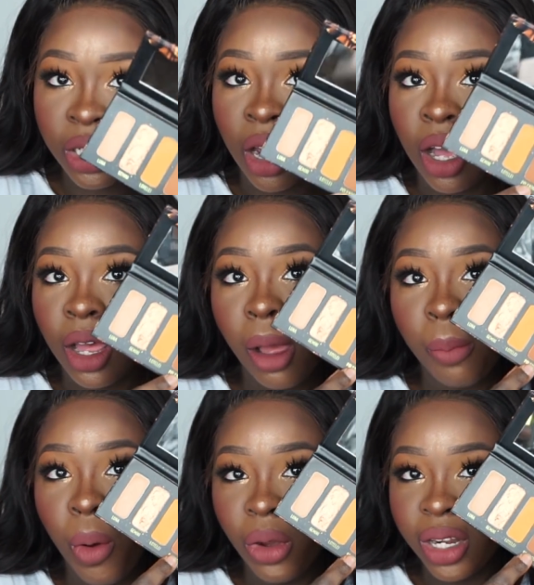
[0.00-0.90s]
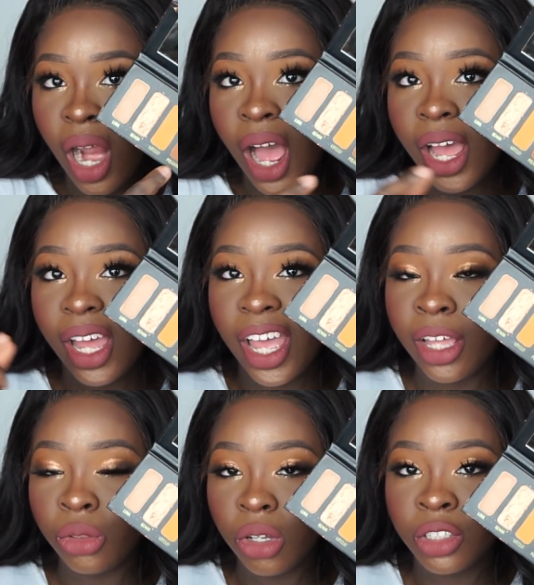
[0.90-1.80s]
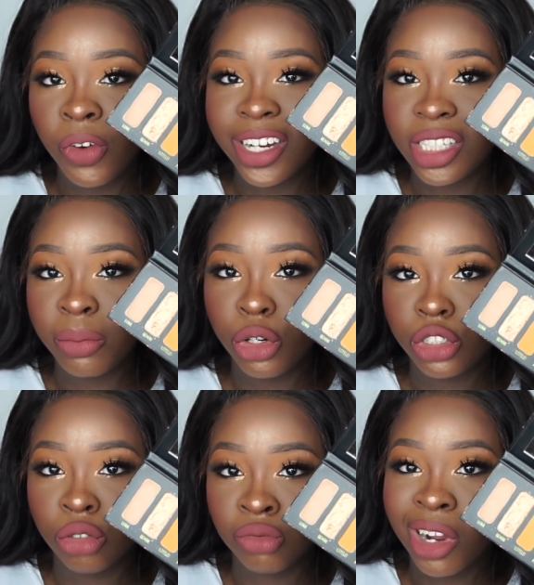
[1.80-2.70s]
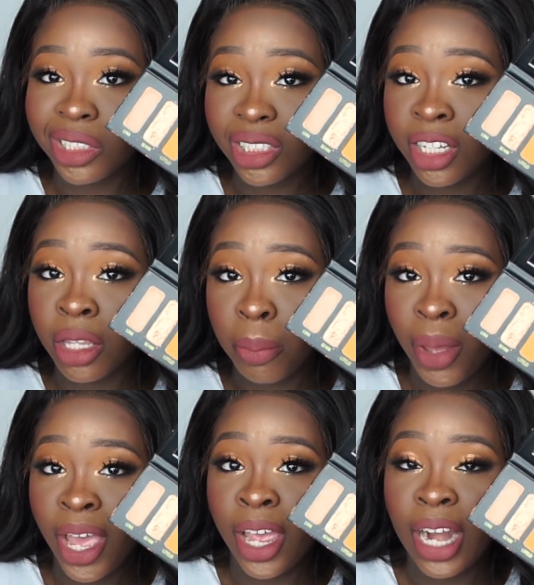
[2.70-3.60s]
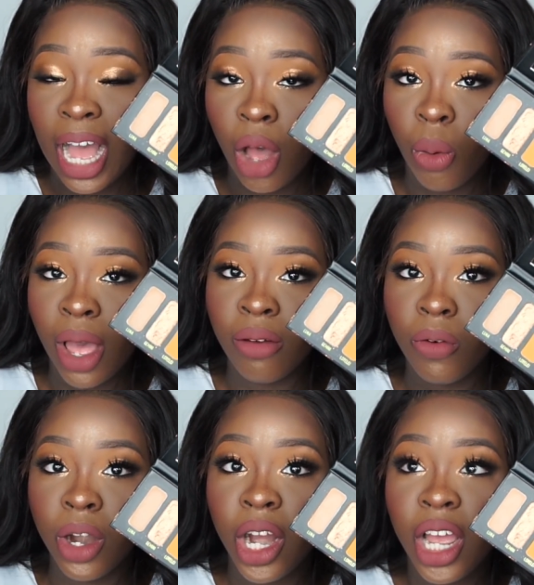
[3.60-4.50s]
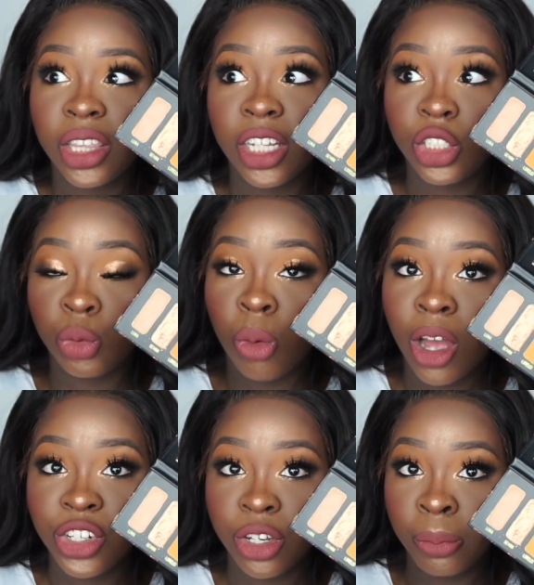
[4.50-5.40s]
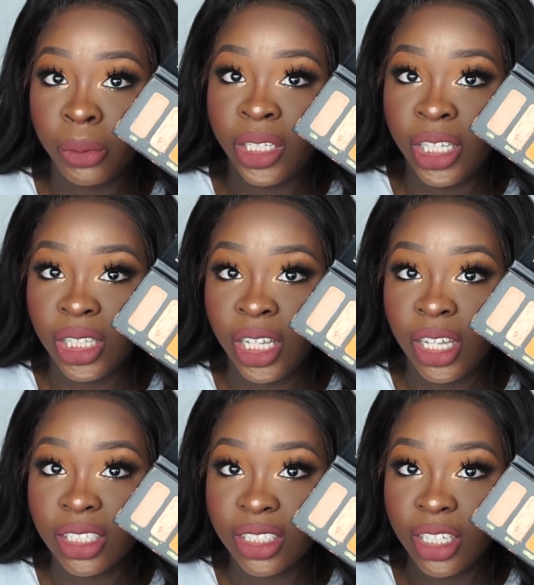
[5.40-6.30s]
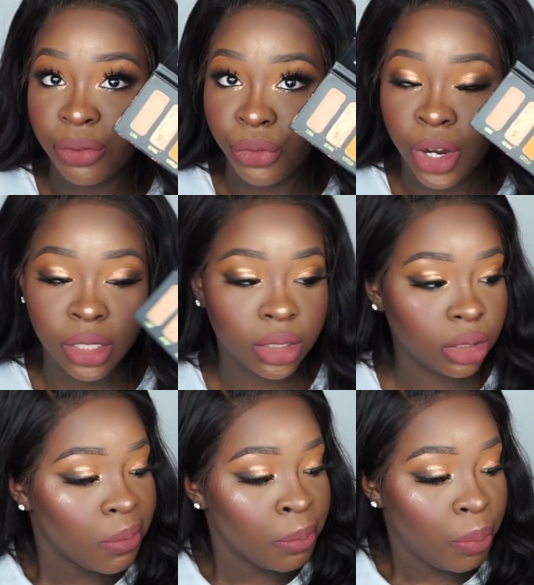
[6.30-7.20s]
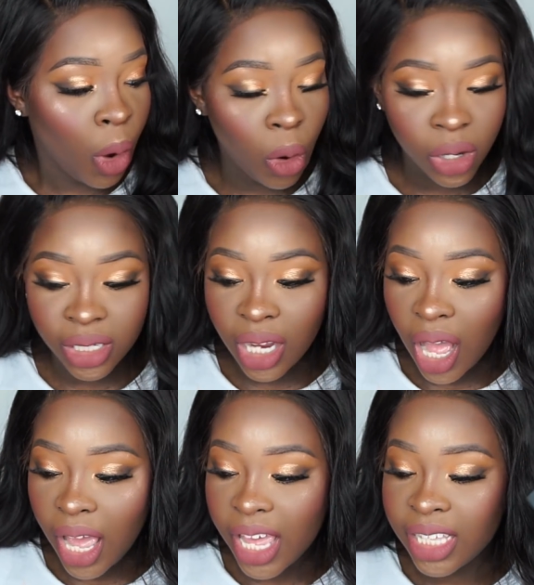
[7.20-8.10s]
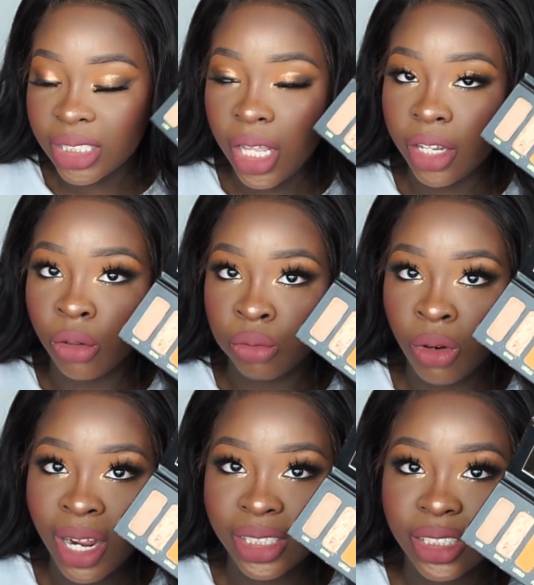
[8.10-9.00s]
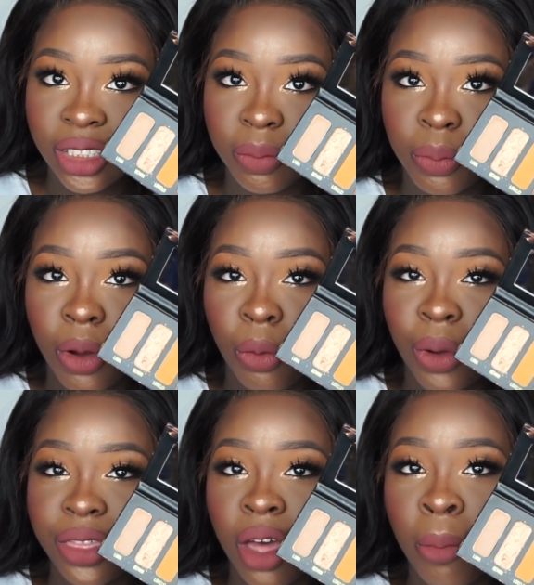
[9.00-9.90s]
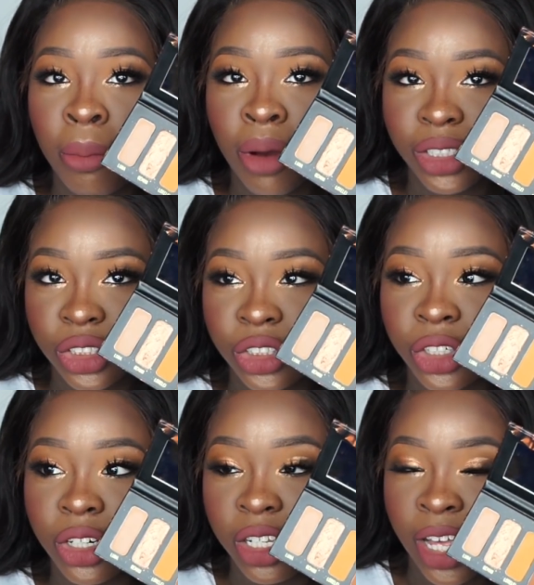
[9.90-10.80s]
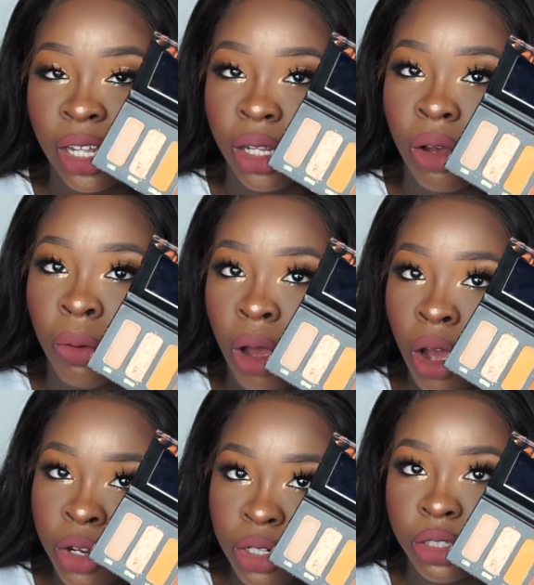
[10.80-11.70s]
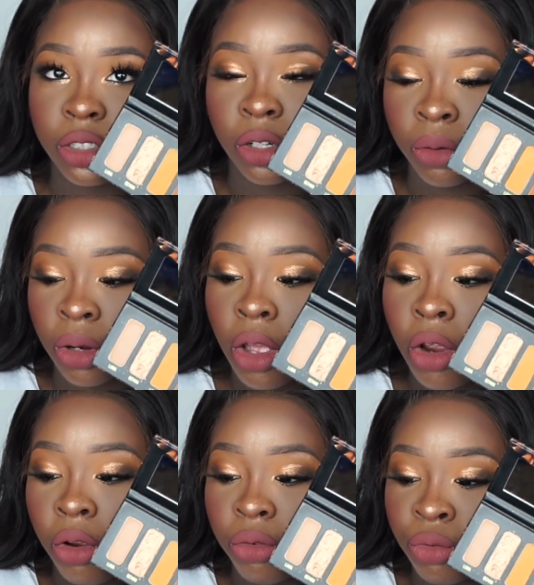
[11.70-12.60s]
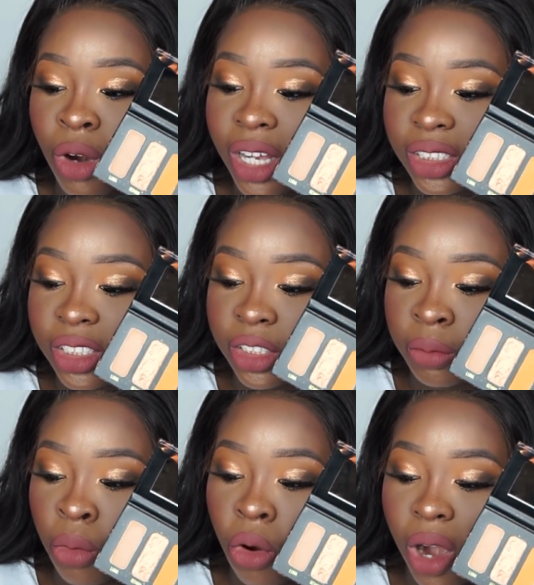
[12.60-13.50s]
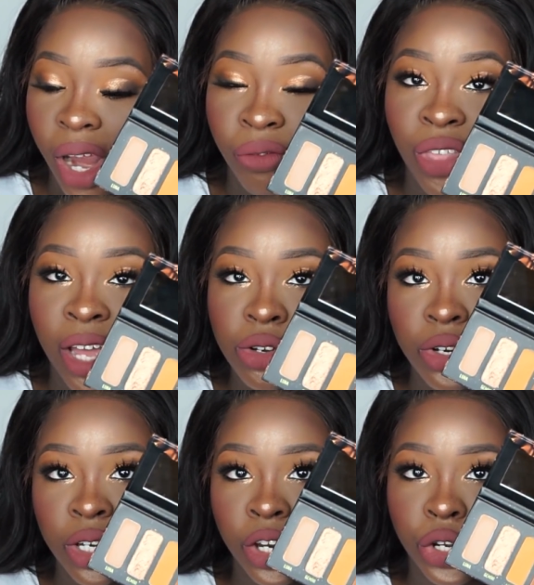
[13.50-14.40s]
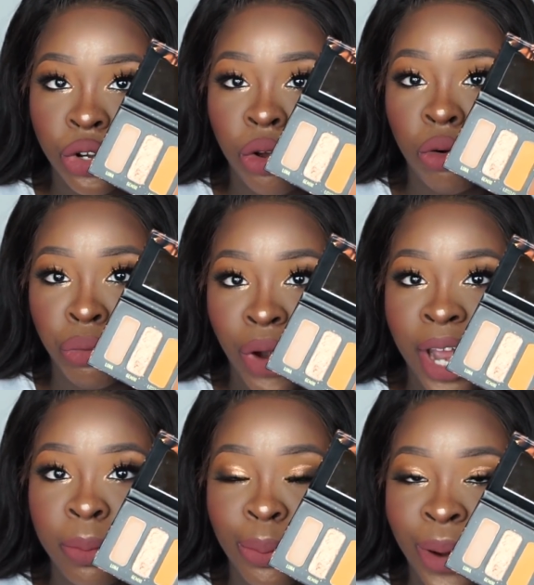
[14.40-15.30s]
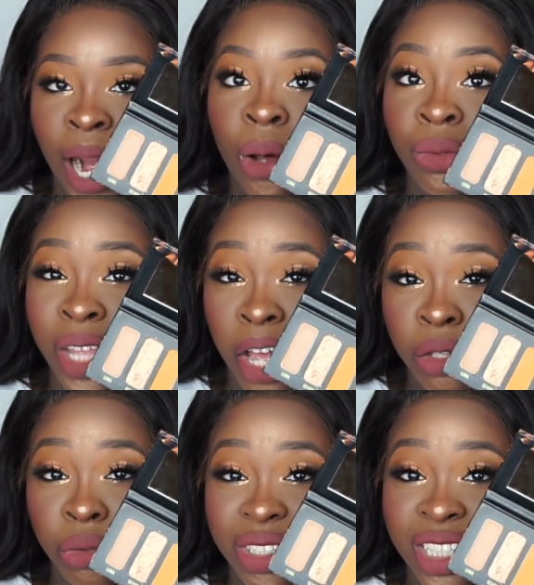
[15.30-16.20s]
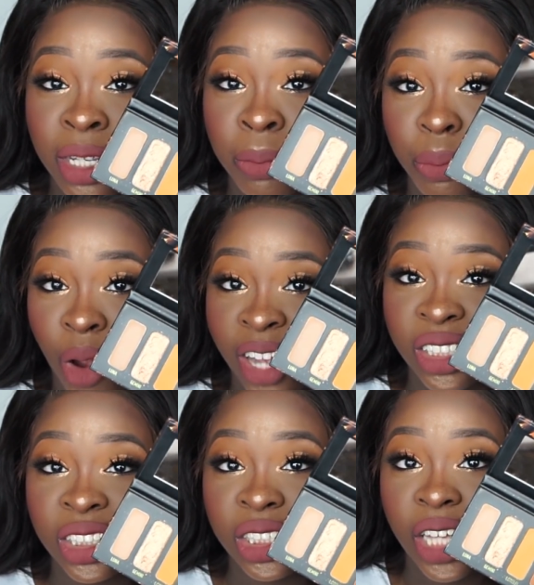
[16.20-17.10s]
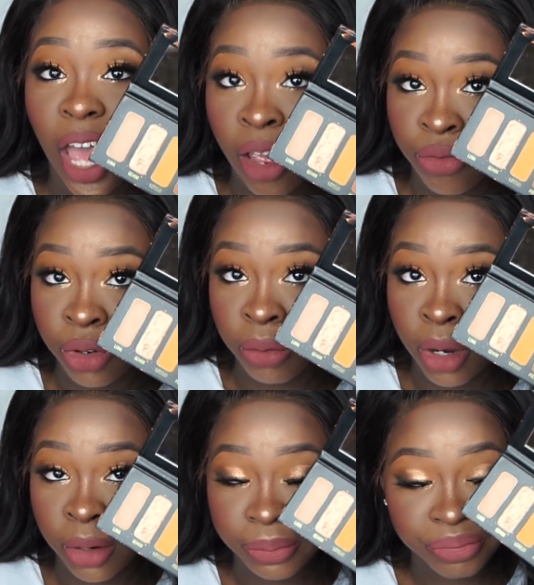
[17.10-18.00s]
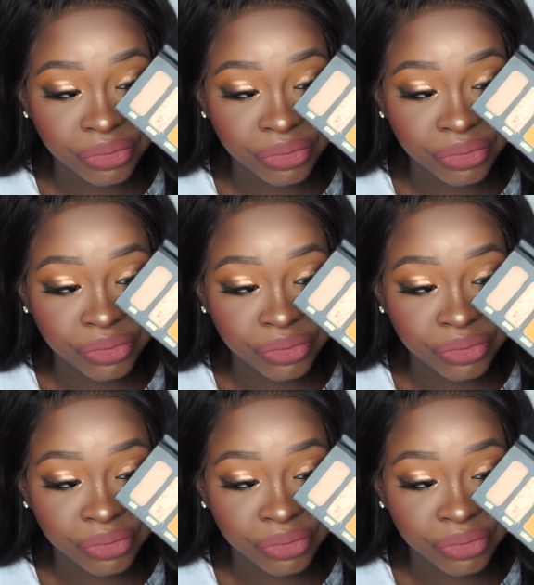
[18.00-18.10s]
Dot, it looks very similar to Rust in the Pan. However, they swatch completely different. Polka Dot is like Rust, but with a mustard yellow undertone. Rust is more of that traditional red-brown that you see practically everywhere.